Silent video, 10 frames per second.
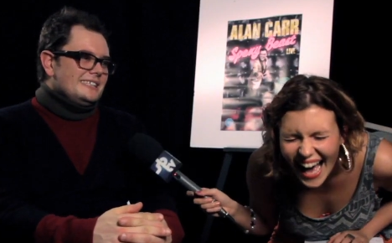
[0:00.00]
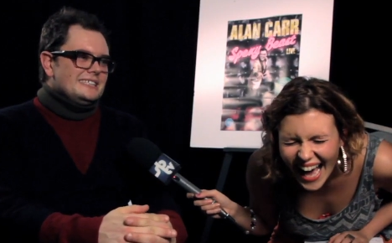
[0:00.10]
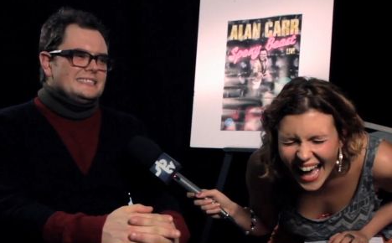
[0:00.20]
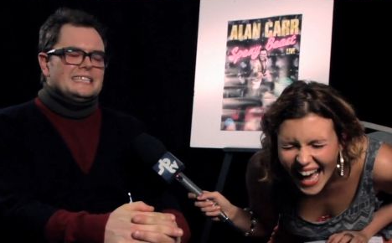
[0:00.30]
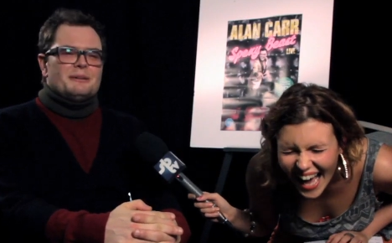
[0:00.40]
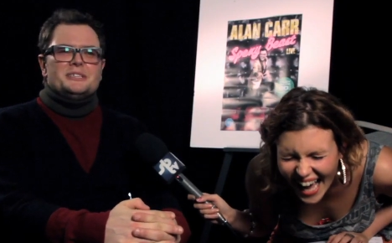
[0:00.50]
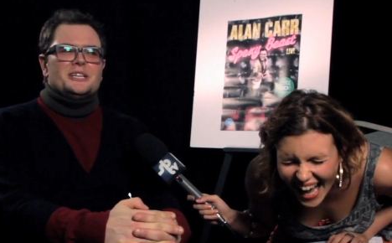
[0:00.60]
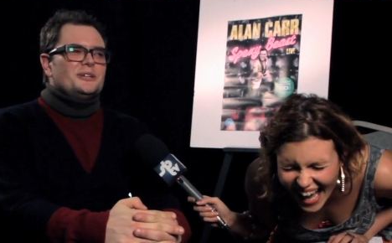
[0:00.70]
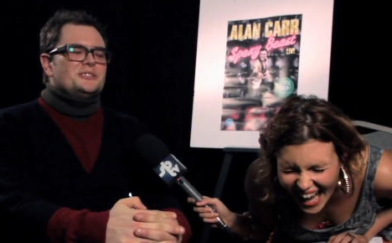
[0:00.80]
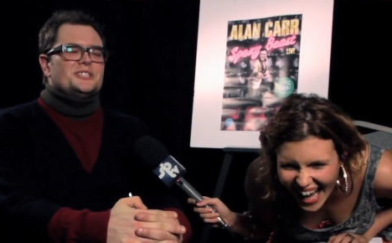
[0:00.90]
Speaker 1: Is that when you
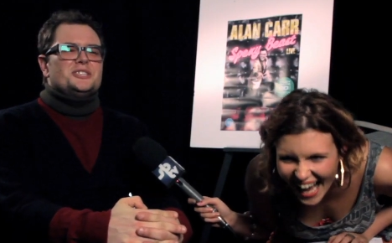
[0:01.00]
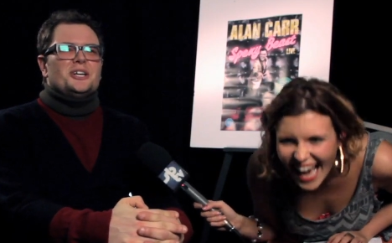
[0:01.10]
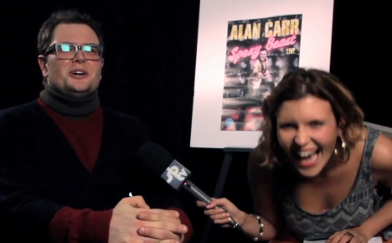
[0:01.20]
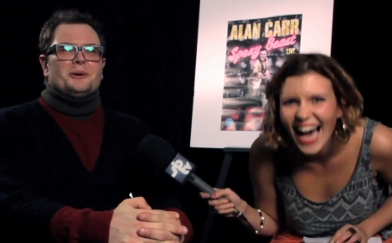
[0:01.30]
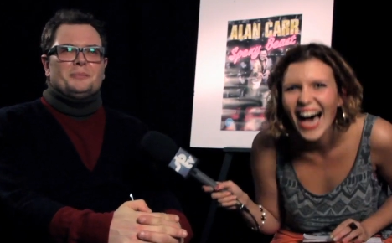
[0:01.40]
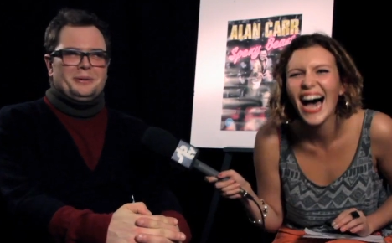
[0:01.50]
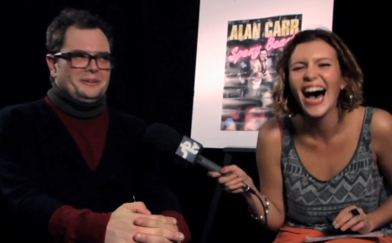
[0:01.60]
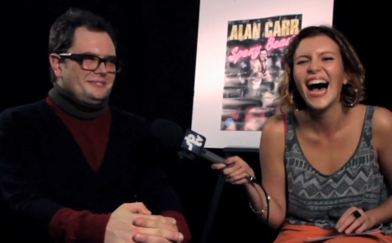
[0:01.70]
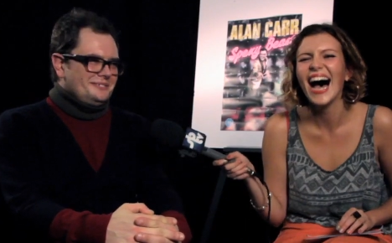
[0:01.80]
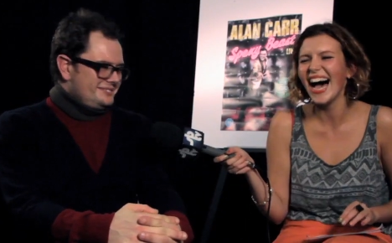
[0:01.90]
lose a job?
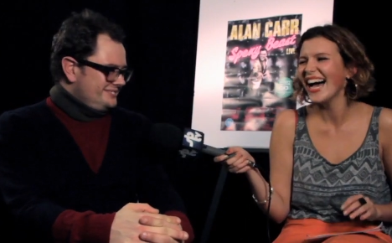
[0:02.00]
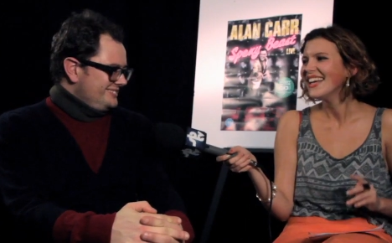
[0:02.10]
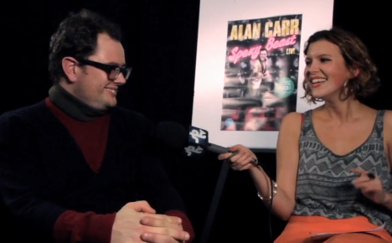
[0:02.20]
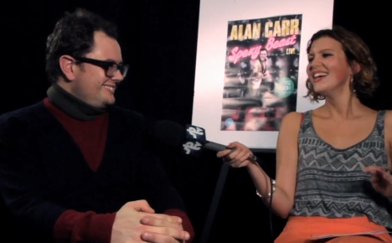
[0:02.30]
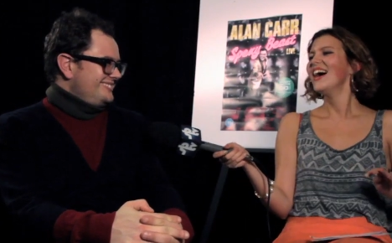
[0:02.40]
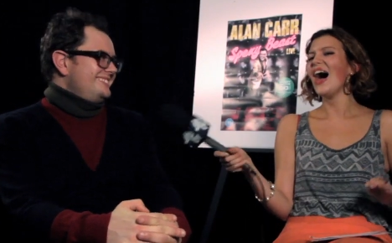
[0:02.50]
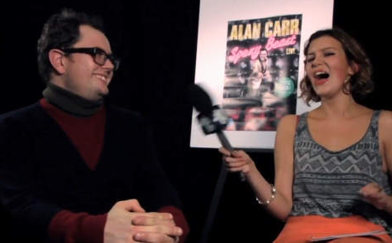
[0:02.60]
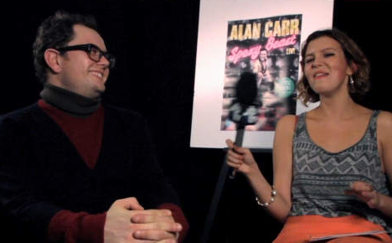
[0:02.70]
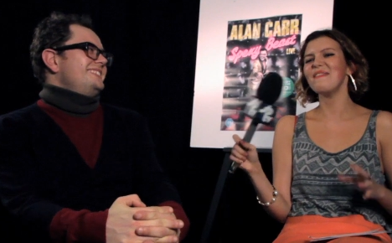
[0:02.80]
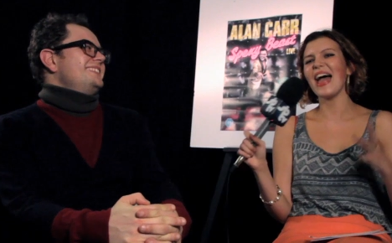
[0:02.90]

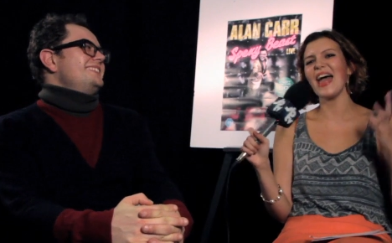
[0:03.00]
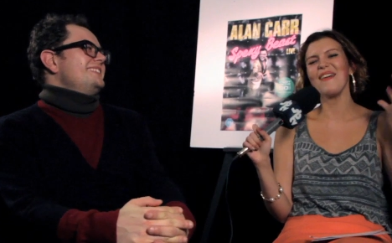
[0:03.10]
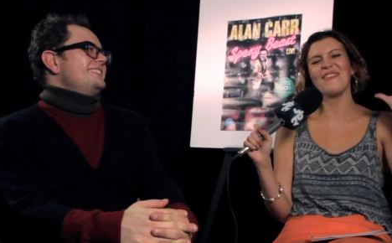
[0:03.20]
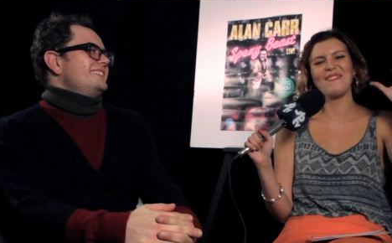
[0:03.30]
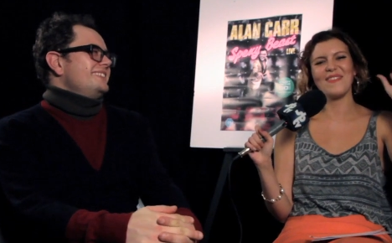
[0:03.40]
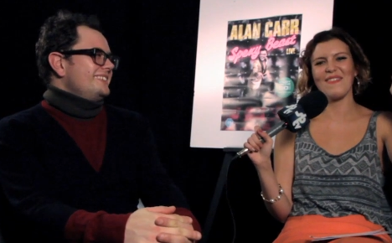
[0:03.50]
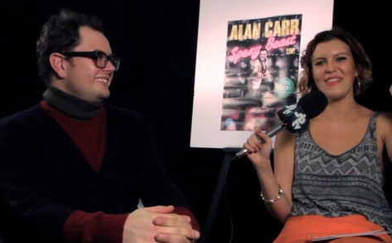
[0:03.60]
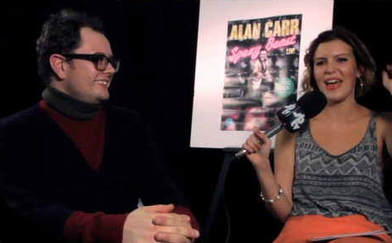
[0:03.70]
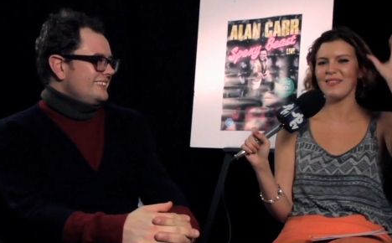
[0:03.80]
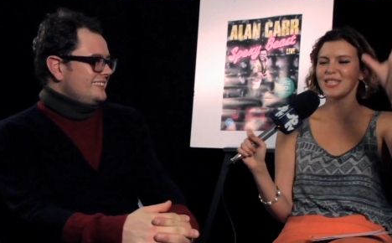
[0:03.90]
Speaker 2: um, F, F,
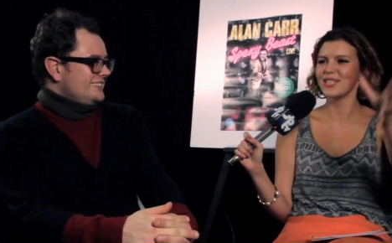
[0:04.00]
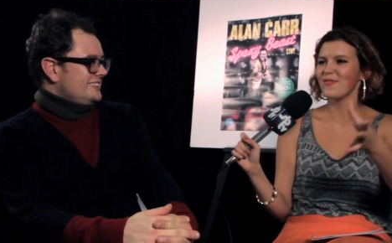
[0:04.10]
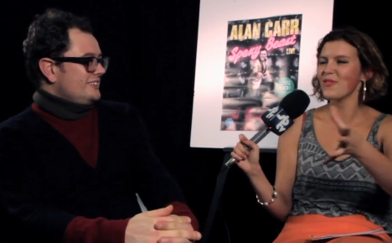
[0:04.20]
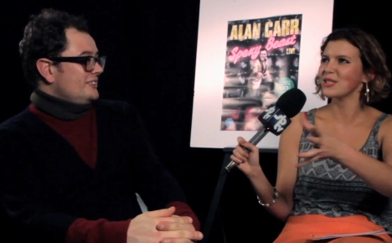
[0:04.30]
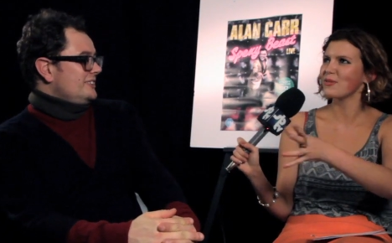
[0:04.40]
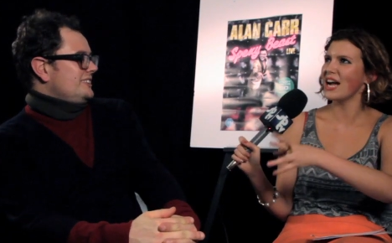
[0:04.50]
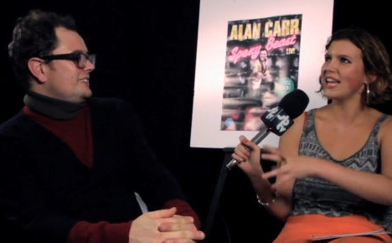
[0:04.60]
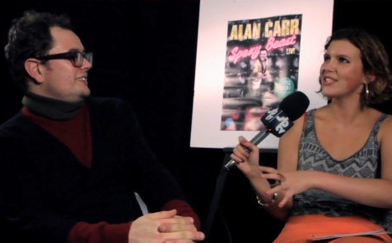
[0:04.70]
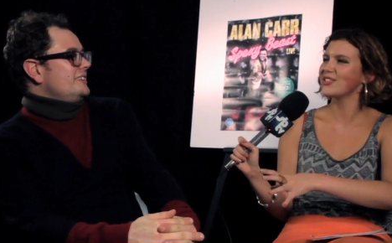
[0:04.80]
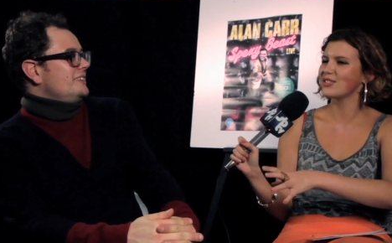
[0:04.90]
M64, it's quite a
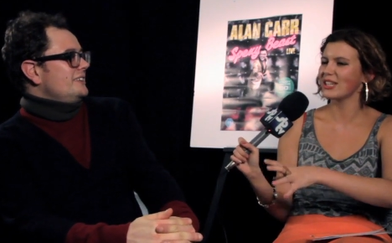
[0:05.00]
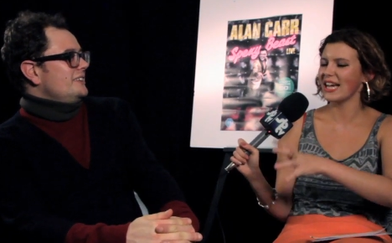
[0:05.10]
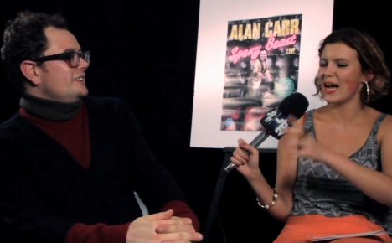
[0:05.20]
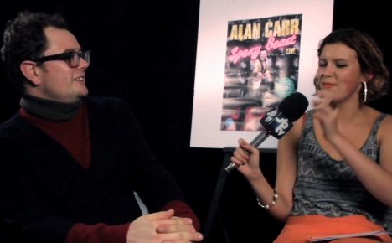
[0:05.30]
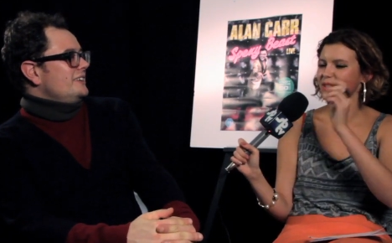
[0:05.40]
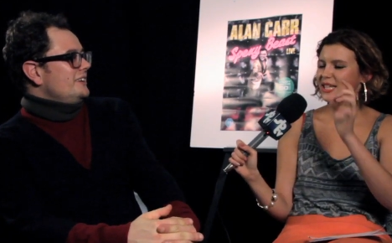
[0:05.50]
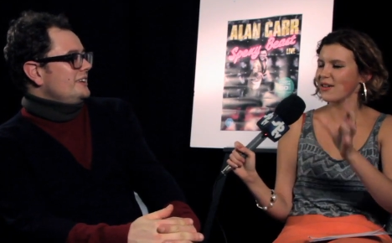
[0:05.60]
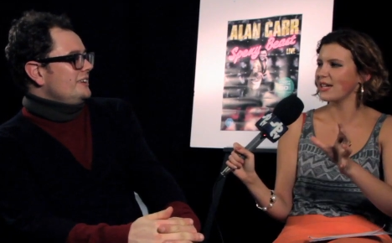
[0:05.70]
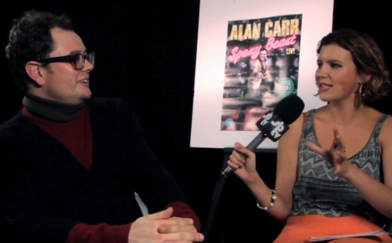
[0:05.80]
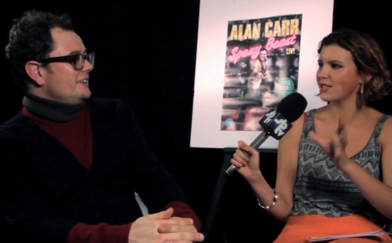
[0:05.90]
legendary um,
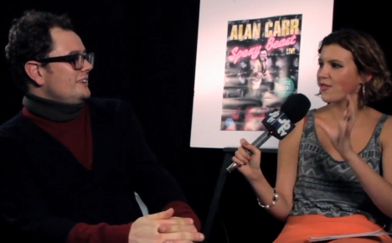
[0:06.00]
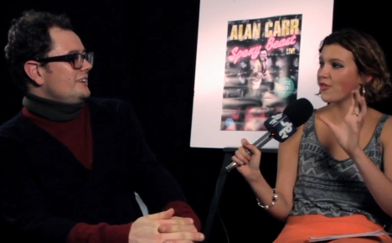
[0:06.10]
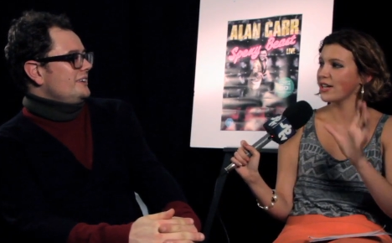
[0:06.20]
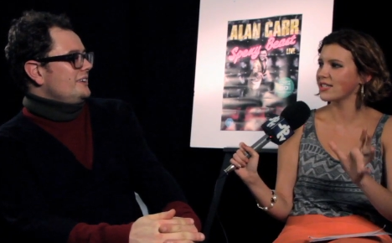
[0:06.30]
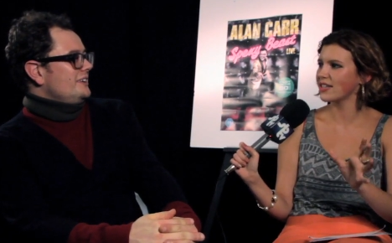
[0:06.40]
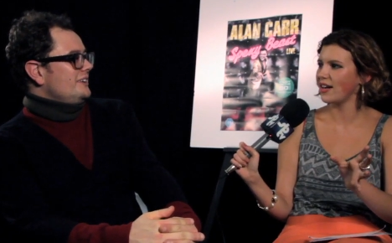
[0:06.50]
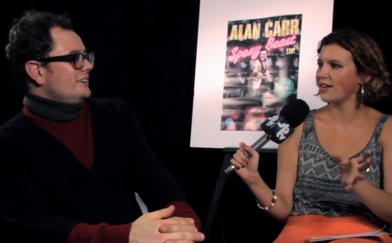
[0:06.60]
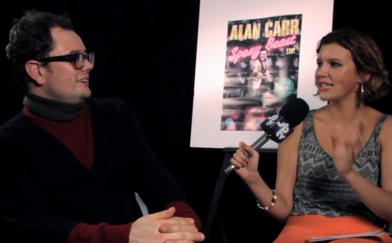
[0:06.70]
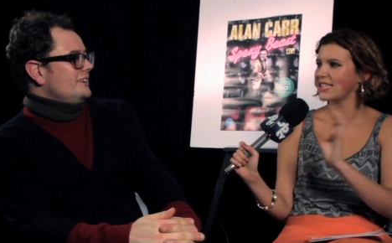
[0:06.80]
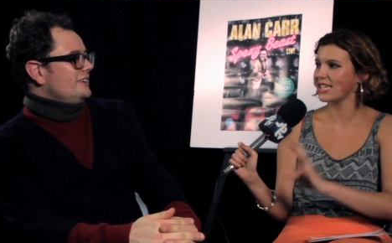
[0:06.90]
series. It's a
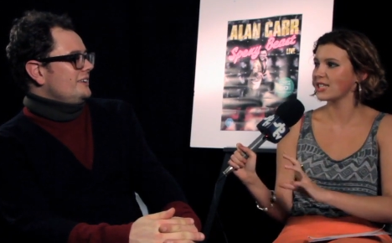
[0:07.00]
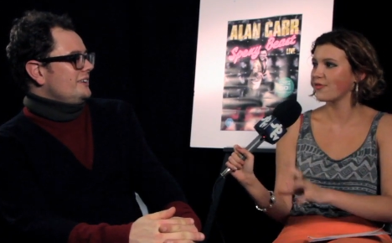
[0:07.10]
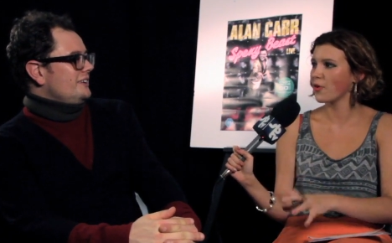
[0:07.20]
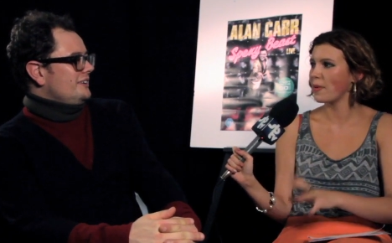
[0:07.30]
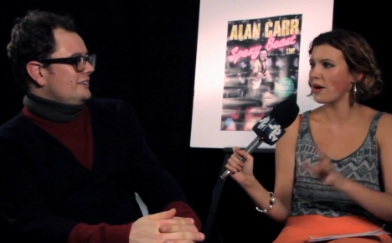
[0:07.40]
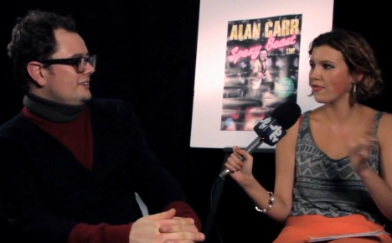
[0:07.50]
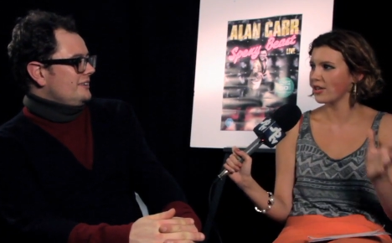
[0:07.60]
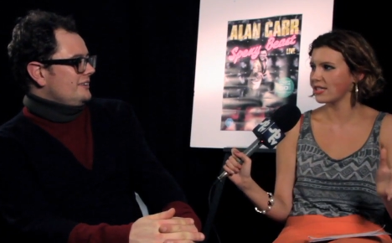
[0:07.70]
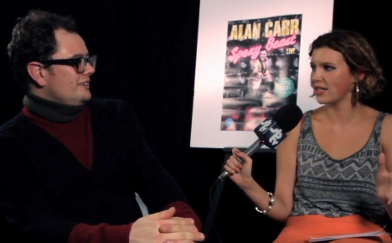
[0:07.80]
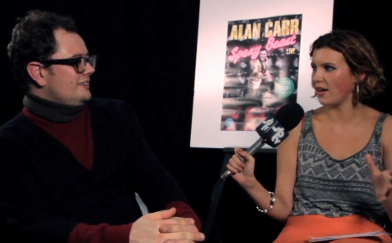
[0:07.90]
freestyle, it's a 64 bar
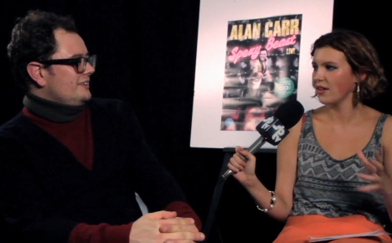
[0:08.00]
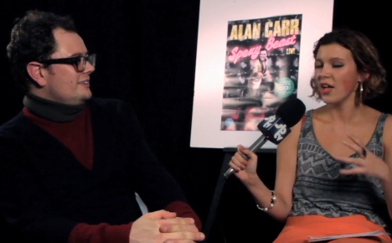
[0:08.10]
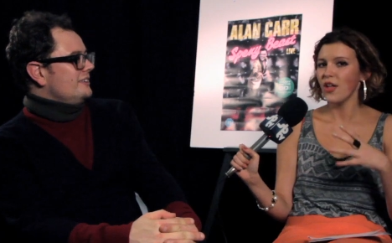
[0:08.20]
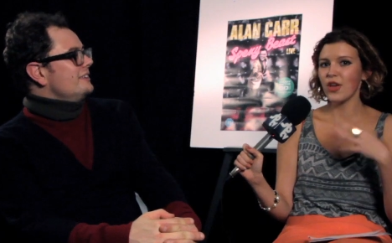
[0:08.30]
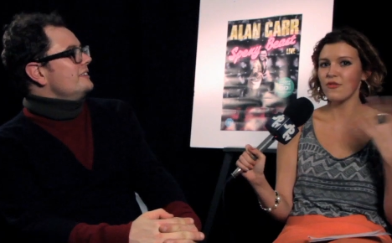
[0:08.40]
freestyle that